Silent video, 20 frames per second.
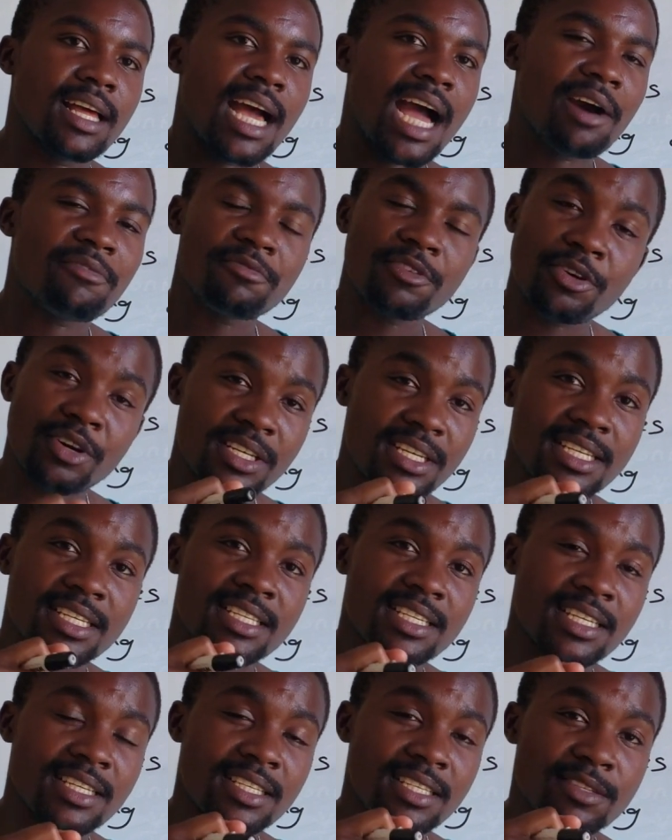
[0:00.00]
I've
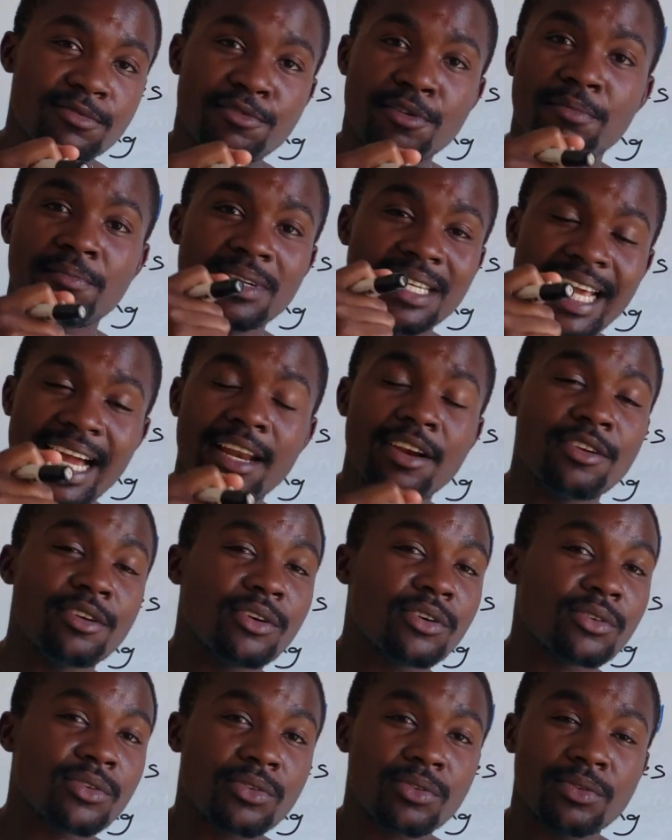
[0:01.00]
noticed it from
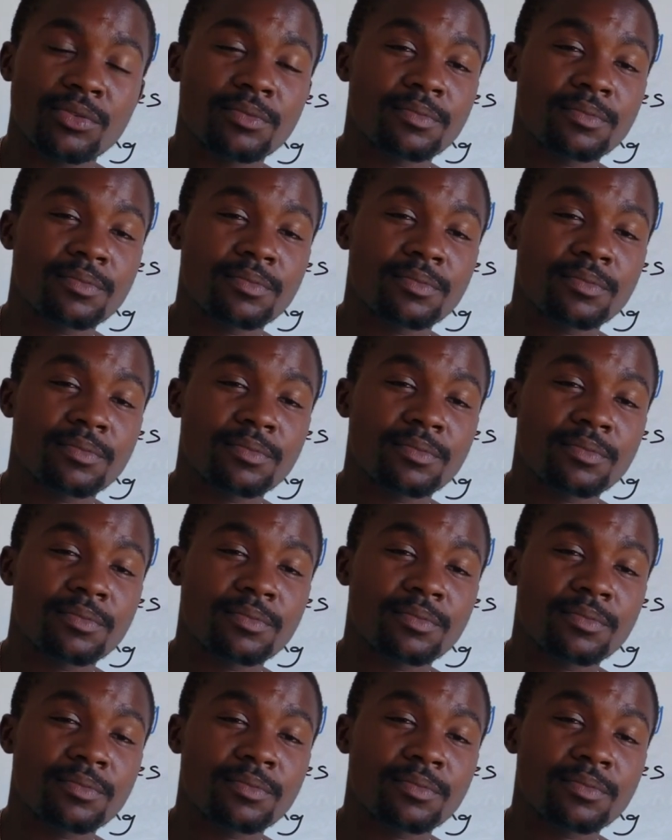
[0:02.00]
Dano.